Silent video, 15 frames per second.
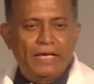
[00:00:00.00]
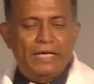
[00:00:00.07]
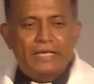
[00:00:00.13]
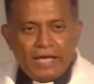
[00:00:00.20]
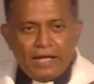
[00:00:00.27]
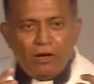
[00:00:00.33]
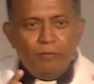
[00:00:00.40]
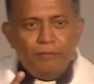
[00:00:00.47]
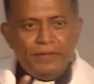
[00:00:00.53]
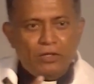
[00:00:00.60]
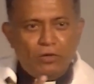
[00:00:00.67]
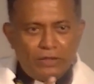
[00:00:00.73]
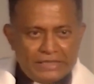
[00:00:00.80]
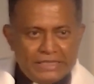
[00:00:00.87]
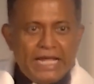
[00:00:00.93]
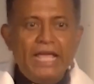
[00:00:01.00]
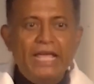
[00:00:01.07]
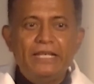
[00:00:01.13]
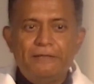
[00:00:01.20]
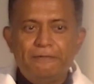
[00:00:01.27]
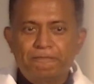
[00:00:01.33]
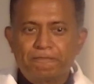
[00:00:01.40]
cannot be
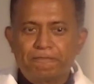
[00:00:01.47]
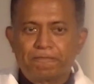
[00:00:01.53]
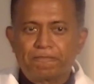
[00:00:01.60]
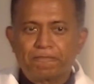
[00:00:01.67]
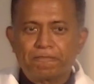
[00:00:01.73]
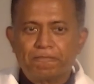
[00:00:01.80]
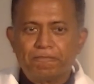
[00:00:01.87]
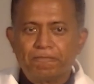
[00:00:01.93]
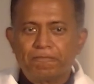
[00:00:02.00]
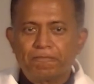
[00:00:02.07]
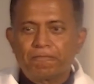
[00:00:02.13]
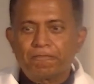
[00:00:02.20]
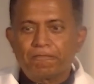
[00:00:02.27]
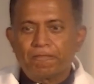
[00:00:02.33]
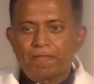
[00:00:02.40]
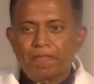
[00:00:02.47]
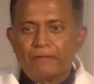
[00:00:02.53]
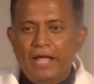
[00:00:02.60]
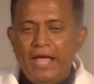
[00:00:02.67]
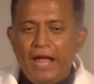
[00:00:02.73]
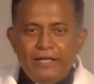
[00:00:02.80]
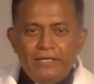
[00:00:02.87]
contained,
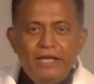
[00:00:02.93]
and